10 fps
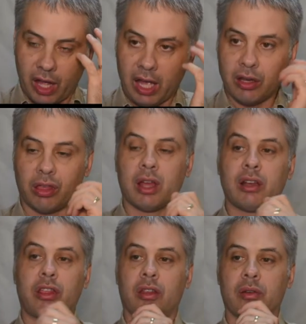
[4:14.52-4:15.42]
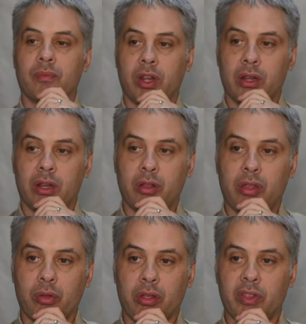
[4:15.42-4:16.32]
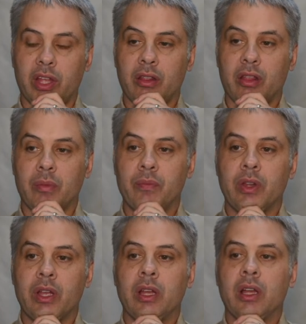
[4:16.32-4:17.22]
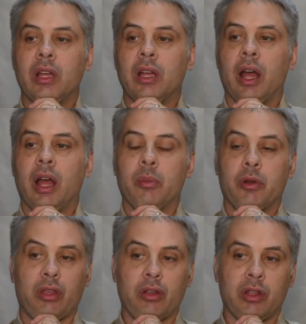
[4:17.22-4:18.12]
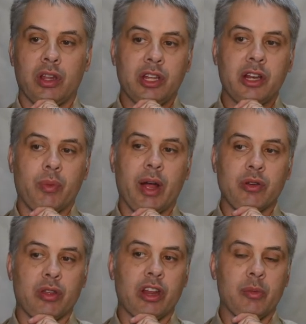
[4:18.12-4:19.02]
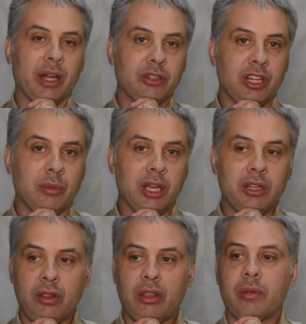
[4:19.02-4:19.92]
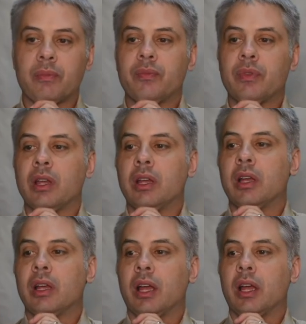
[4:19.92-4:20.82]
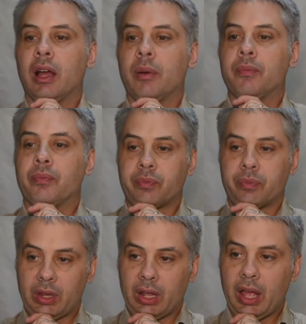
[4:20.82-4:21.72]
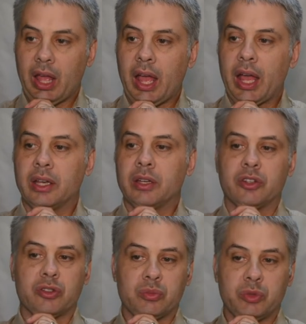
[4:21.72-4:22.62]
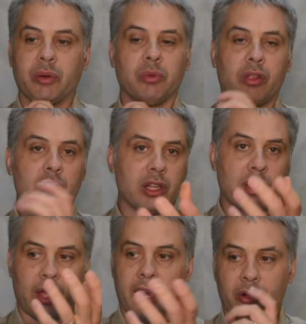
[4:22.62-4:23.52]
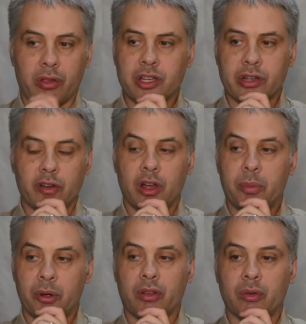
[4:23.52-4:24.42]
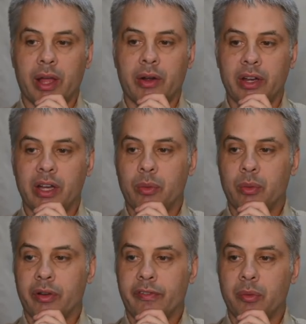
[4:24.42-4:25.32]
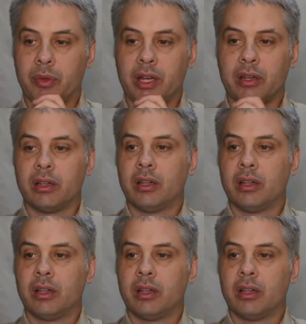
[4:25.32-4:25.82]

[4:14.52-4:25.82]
headsets and those sorts of things. And so the intended range is only about 10 meters. And so you get this categorization of a personal area network from that.